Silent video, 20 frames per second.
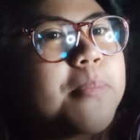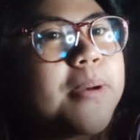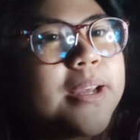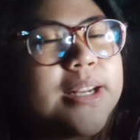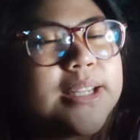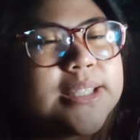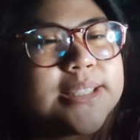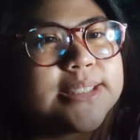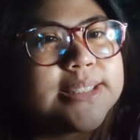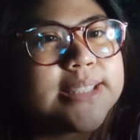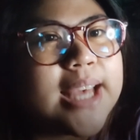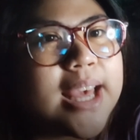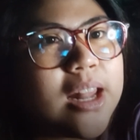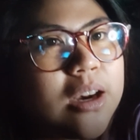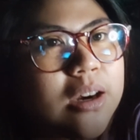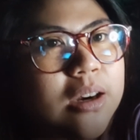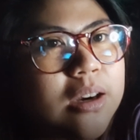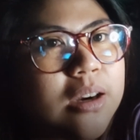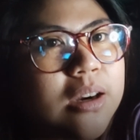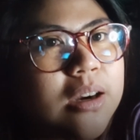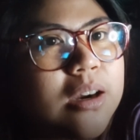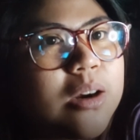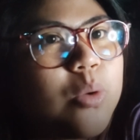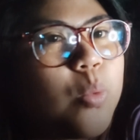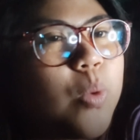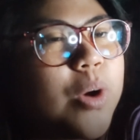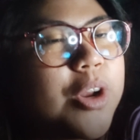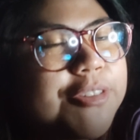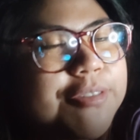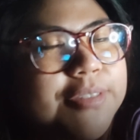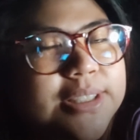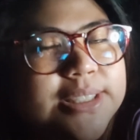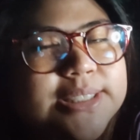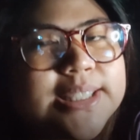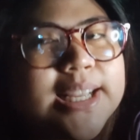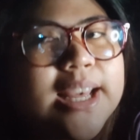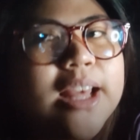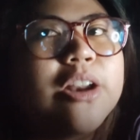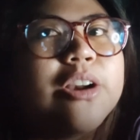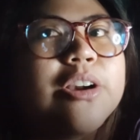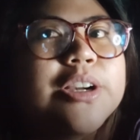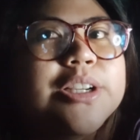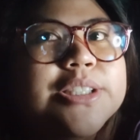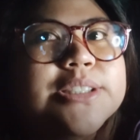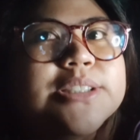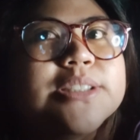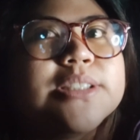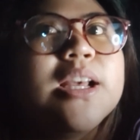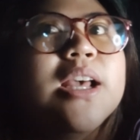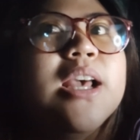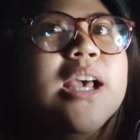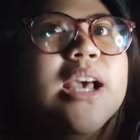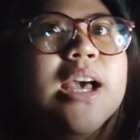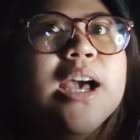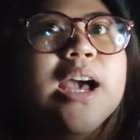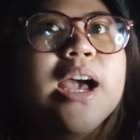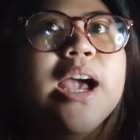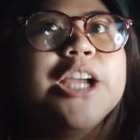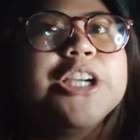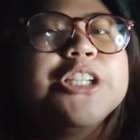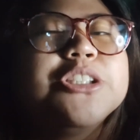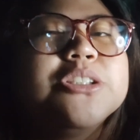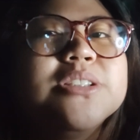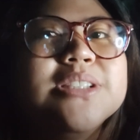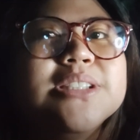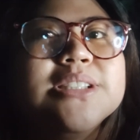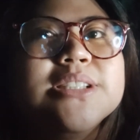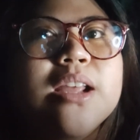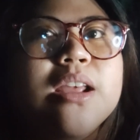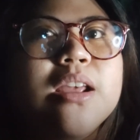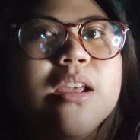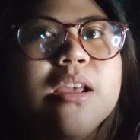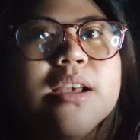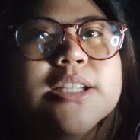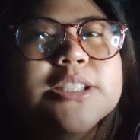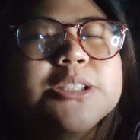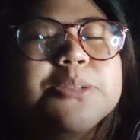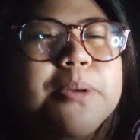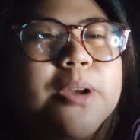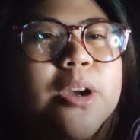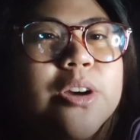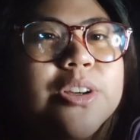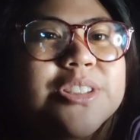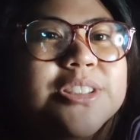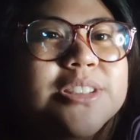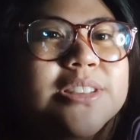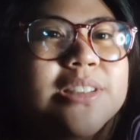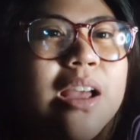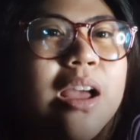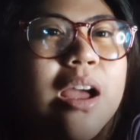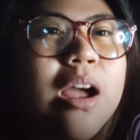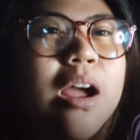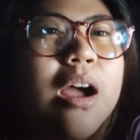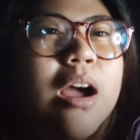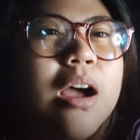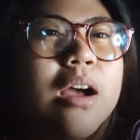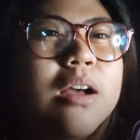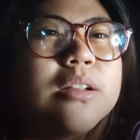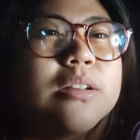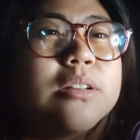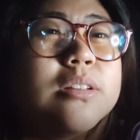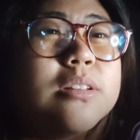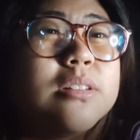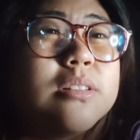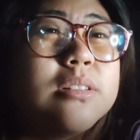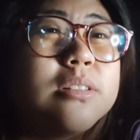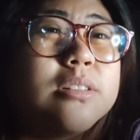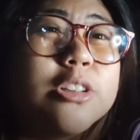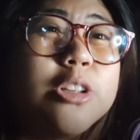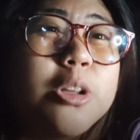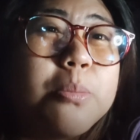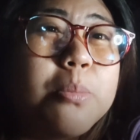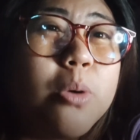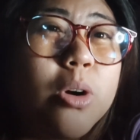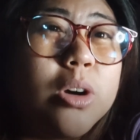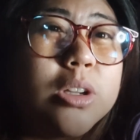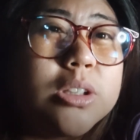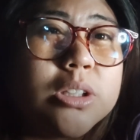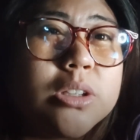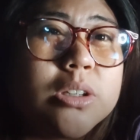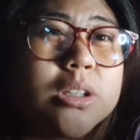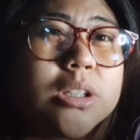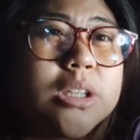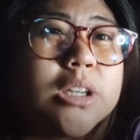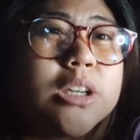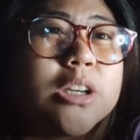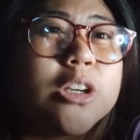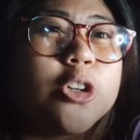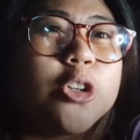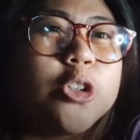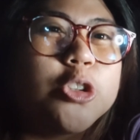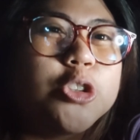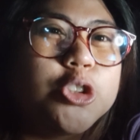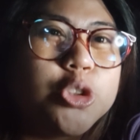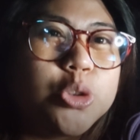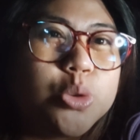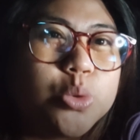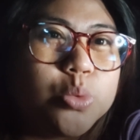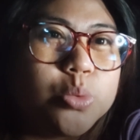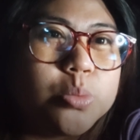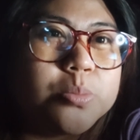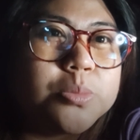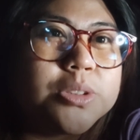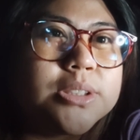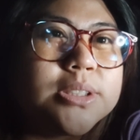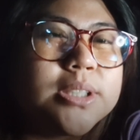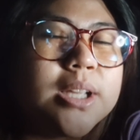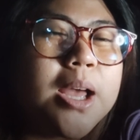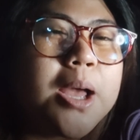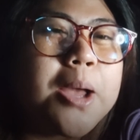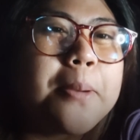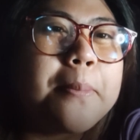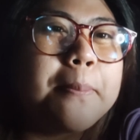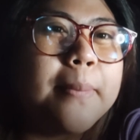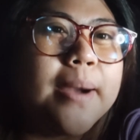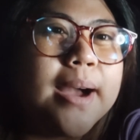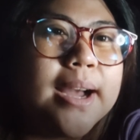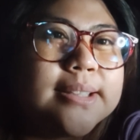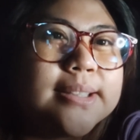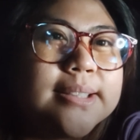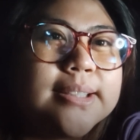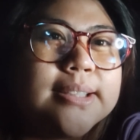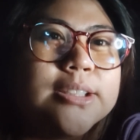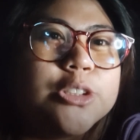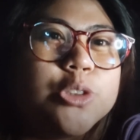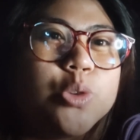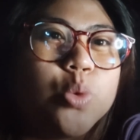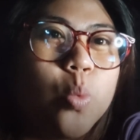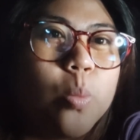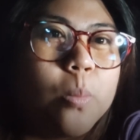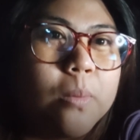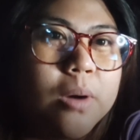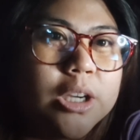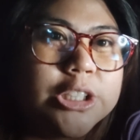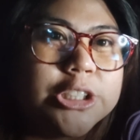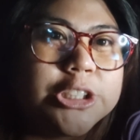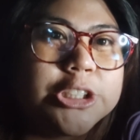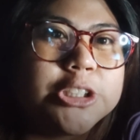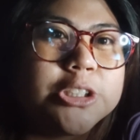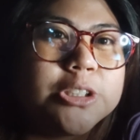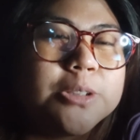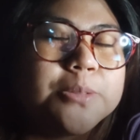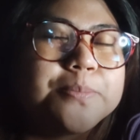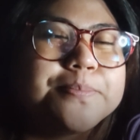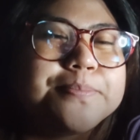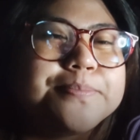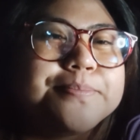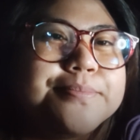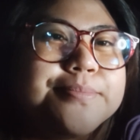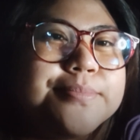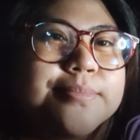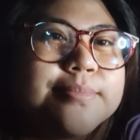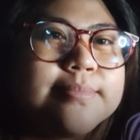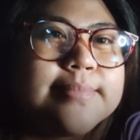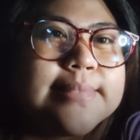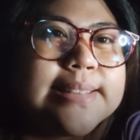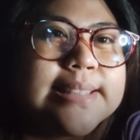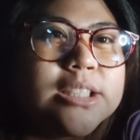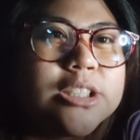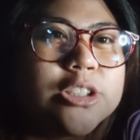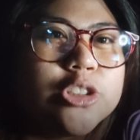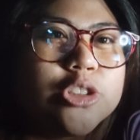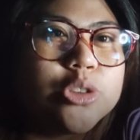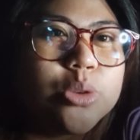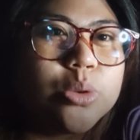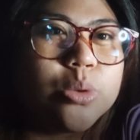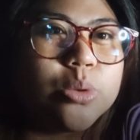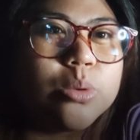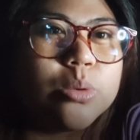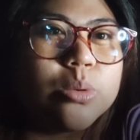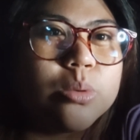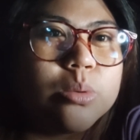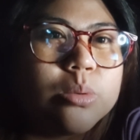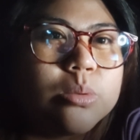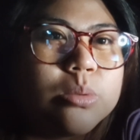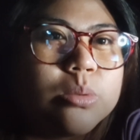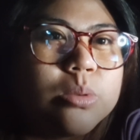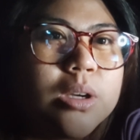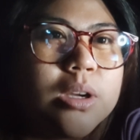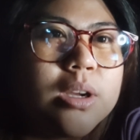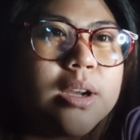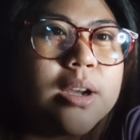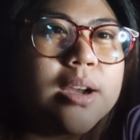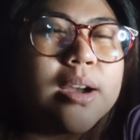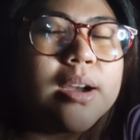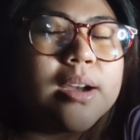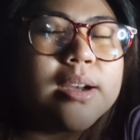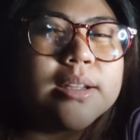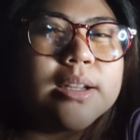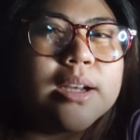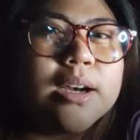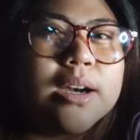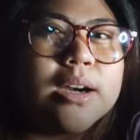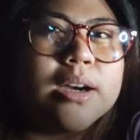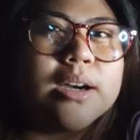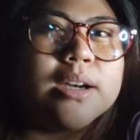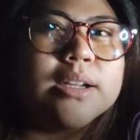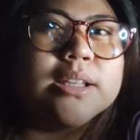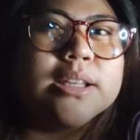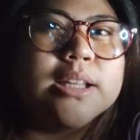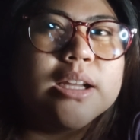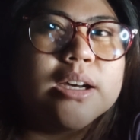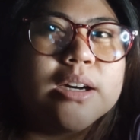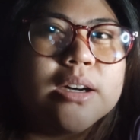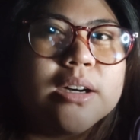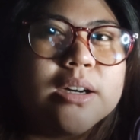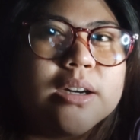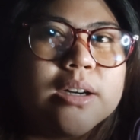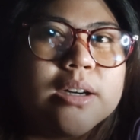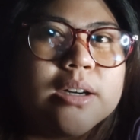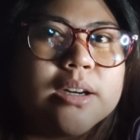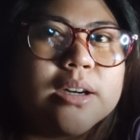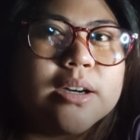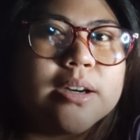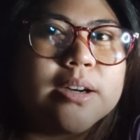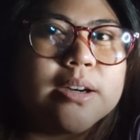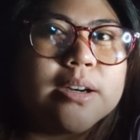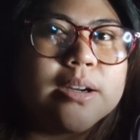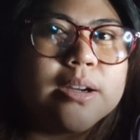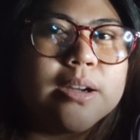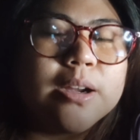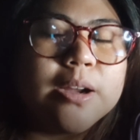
by the seller, one of the sellers, I should say, is because the motor consumes battery so much. So the